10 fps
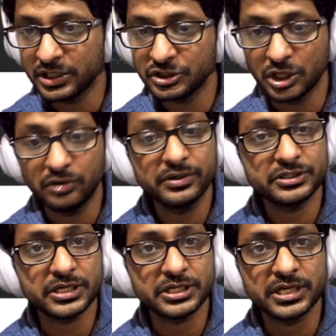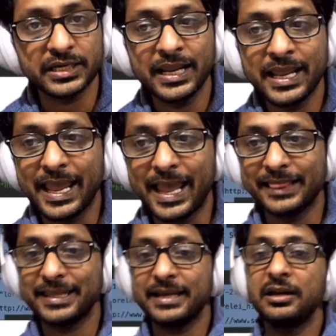then generate JSON,
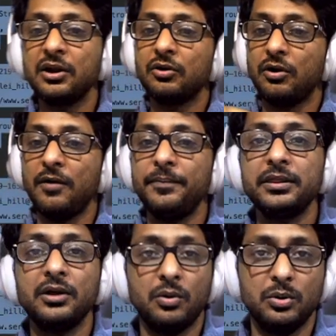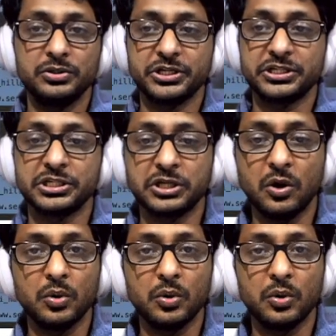and then copy the whole JSON